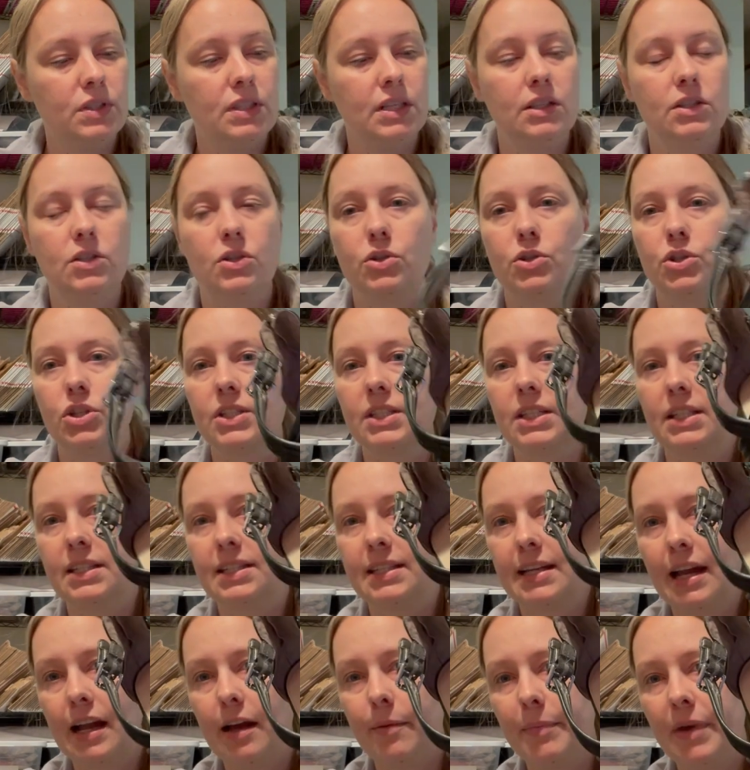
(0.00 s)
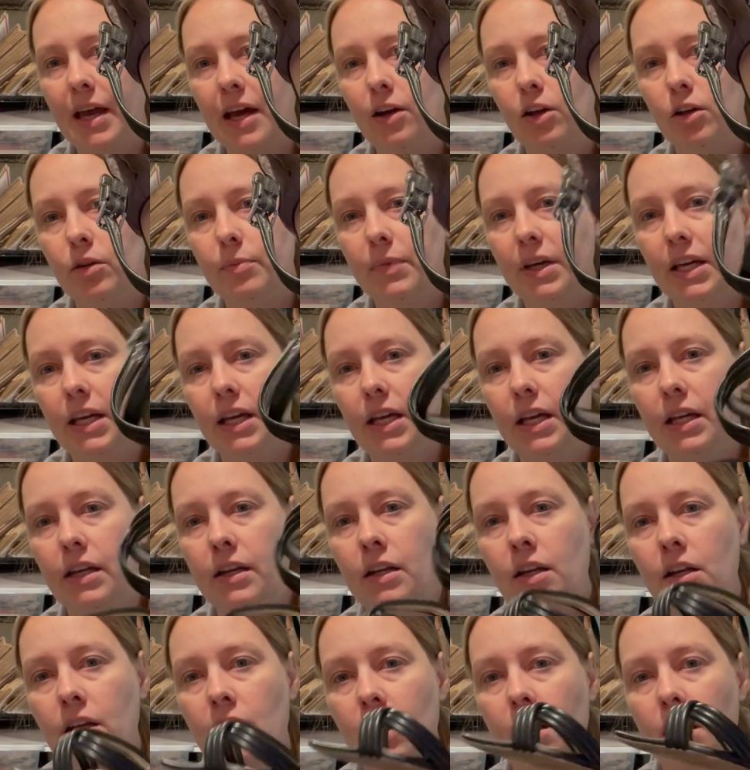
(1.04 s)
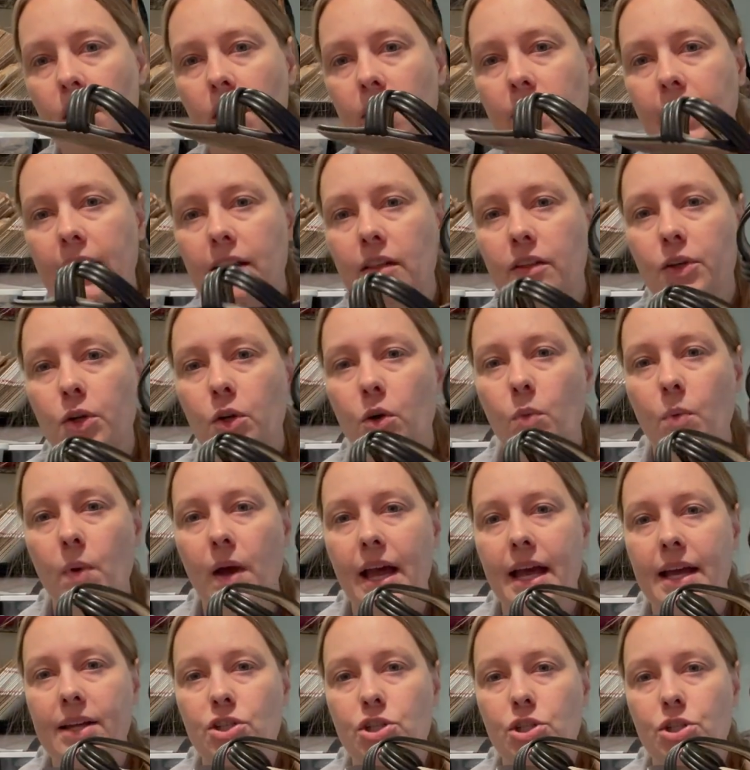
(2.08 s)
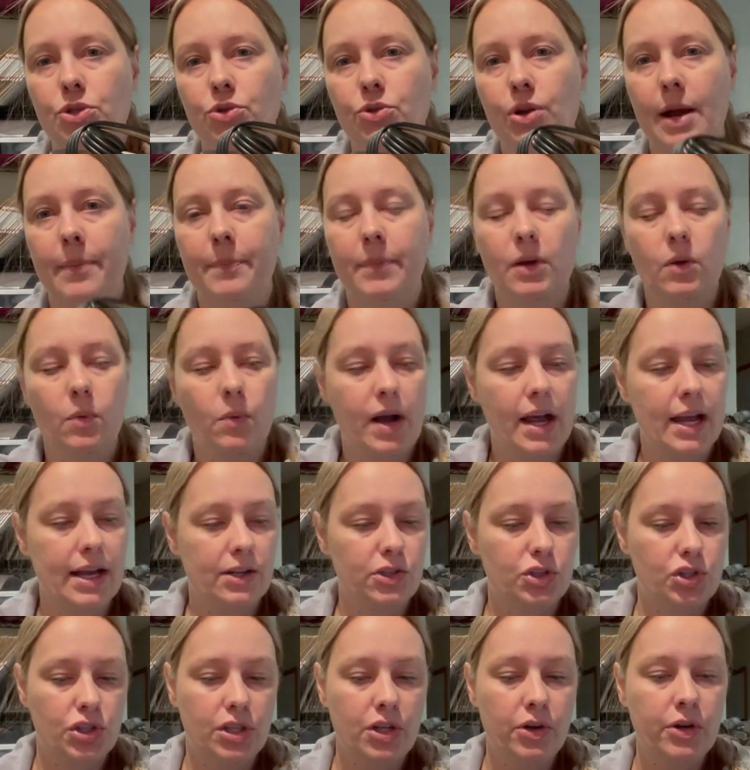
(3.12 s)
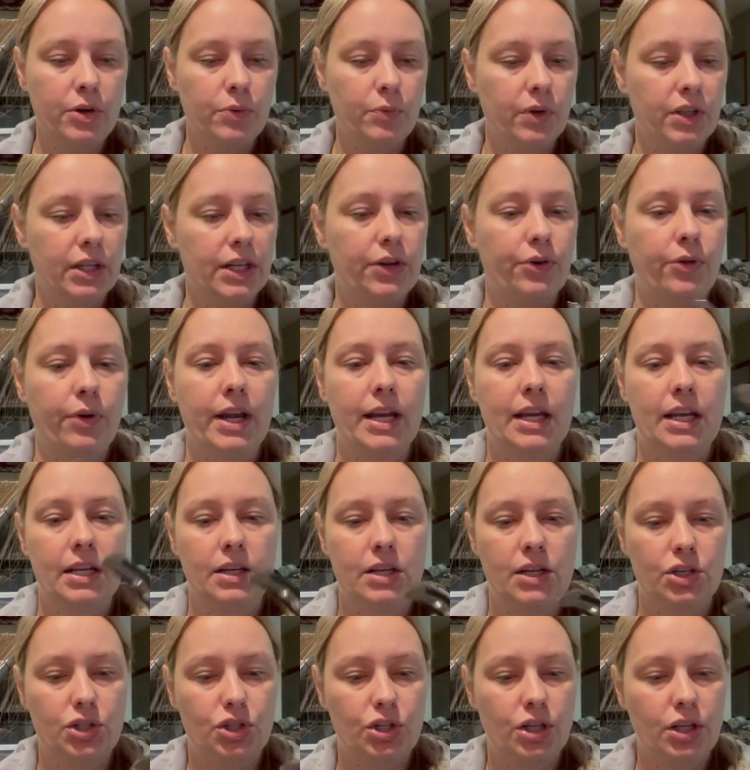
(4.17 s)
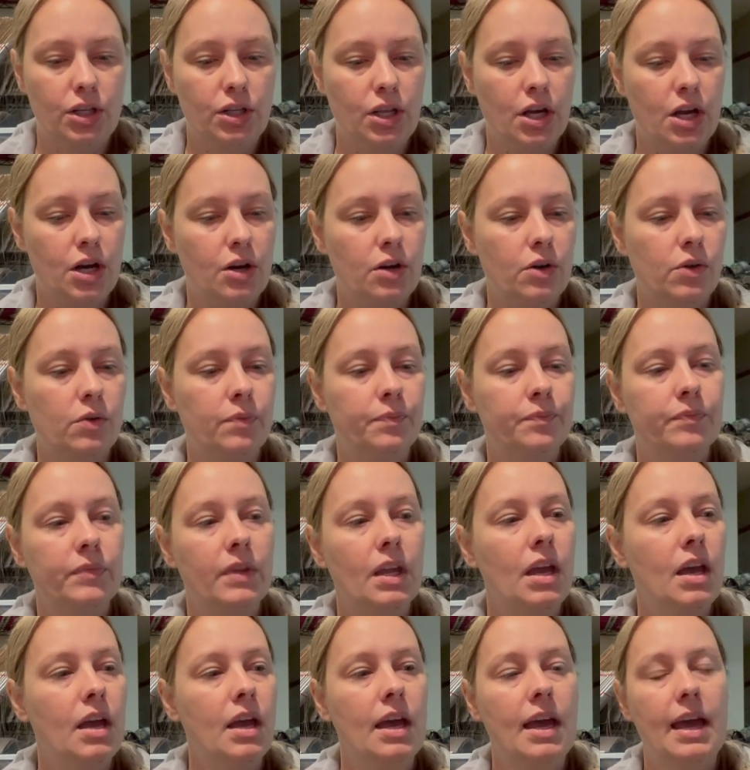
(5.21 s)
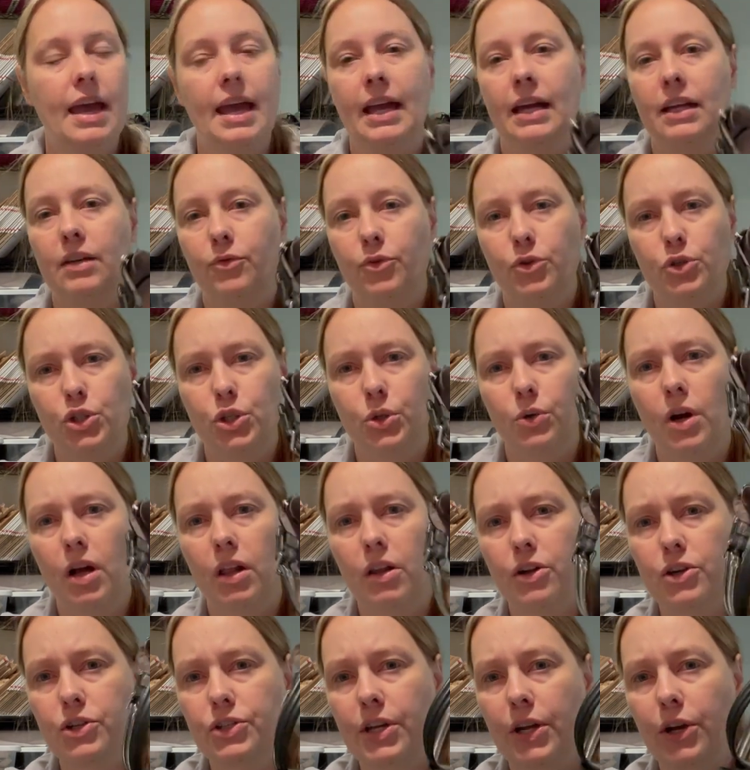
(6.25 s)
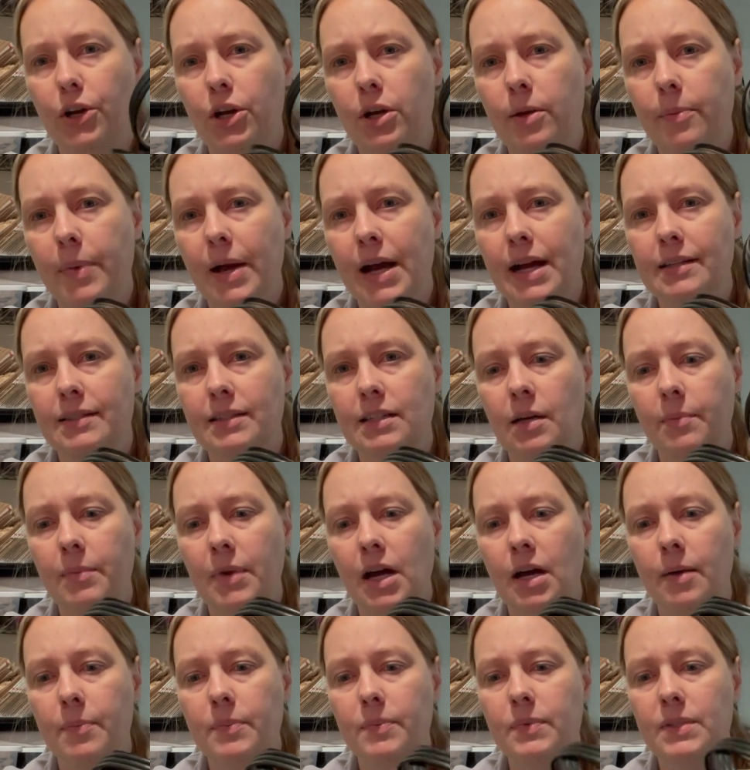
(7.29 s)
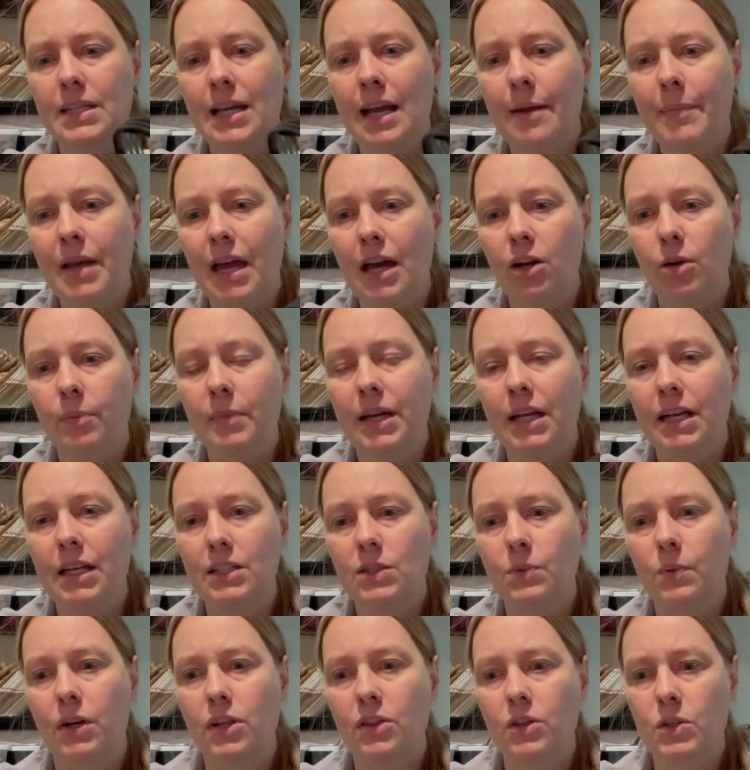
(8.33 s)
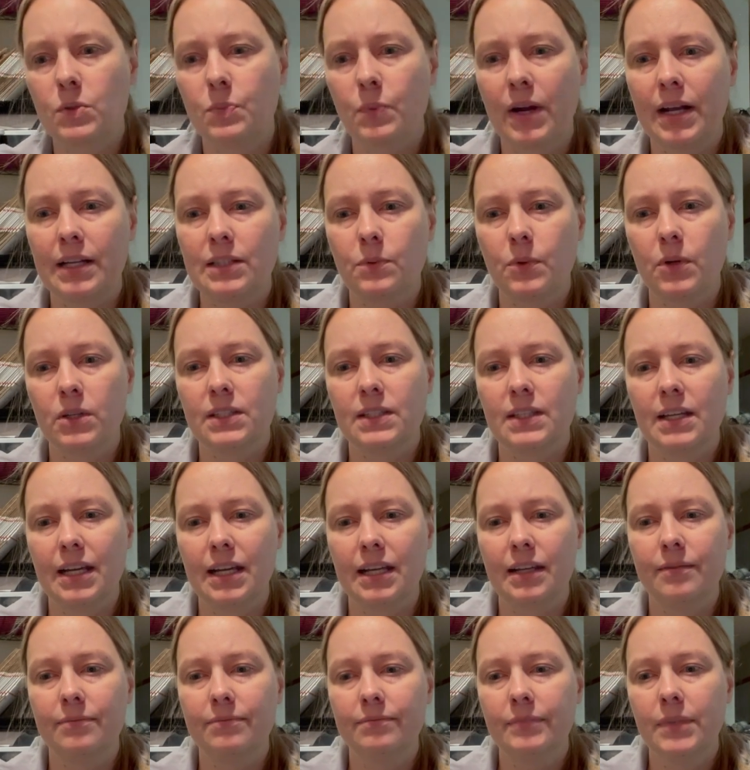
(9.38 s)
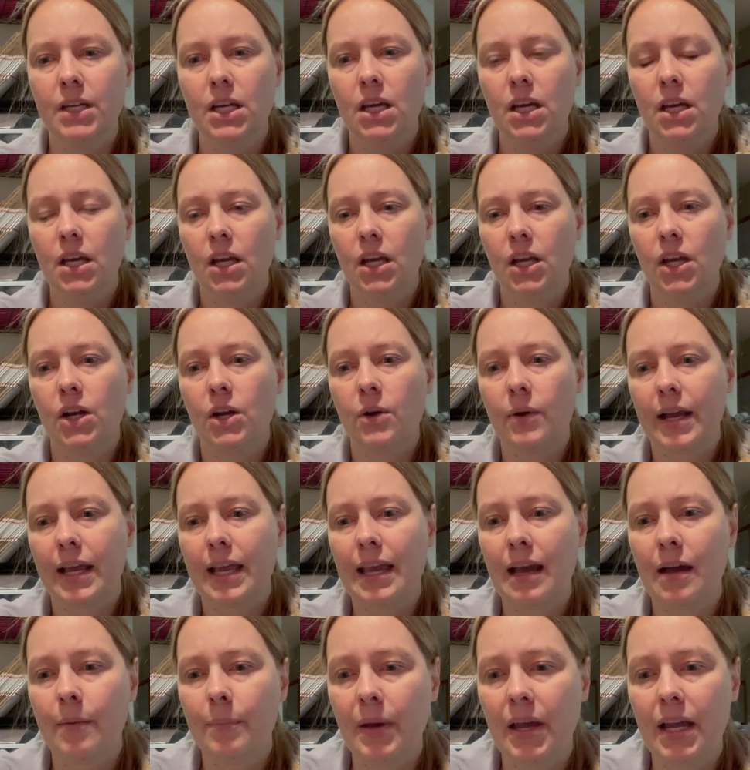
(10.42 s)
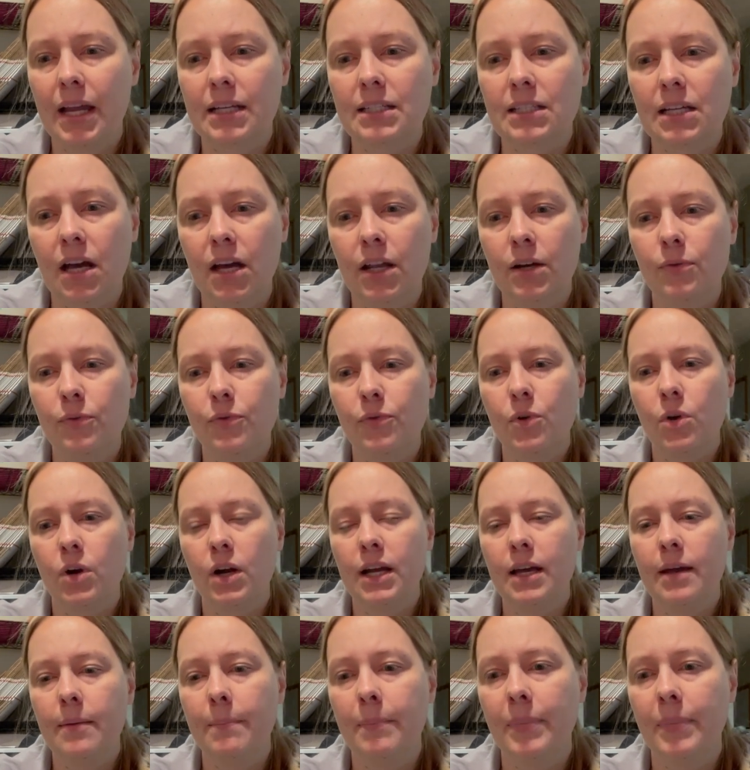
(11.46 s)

these are just a Sam Edelman, like a little wedge, strappy wedge. They're in really great condition though. And for two dollars, I couldn't pass them up. Sam Edelman is one of those brands where it's like, you know, I can't pay a ton for it,